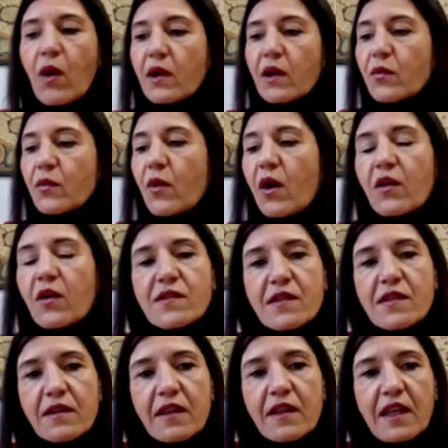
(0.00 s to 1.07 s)
what
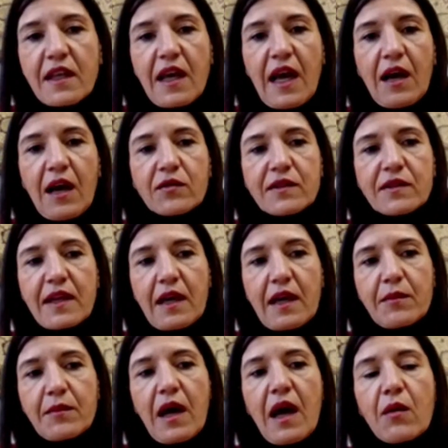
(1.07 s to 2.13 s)
was the
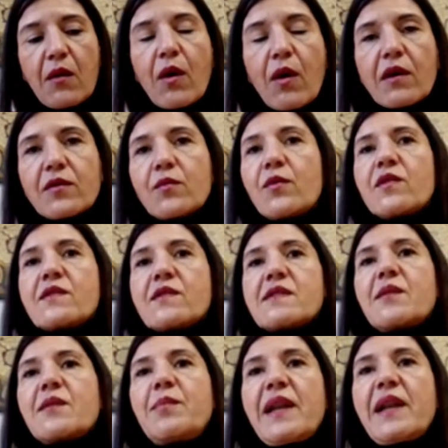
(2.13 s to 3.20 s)
outcome? What
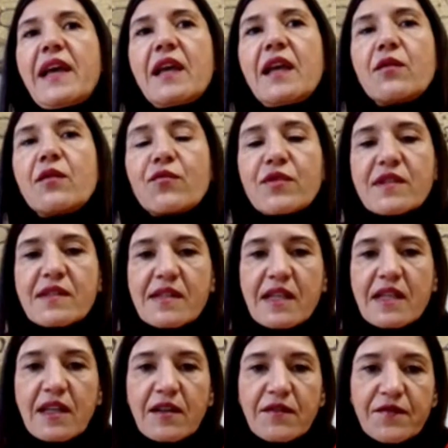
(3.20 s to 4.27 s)
was the play
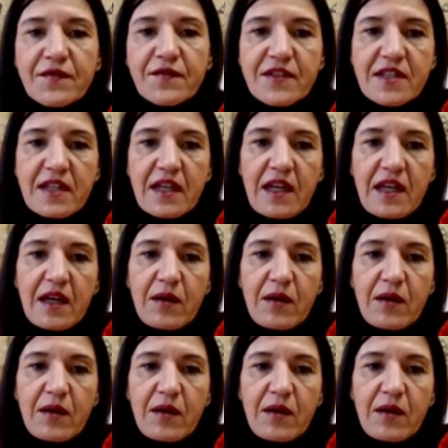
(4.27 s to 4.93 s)
received?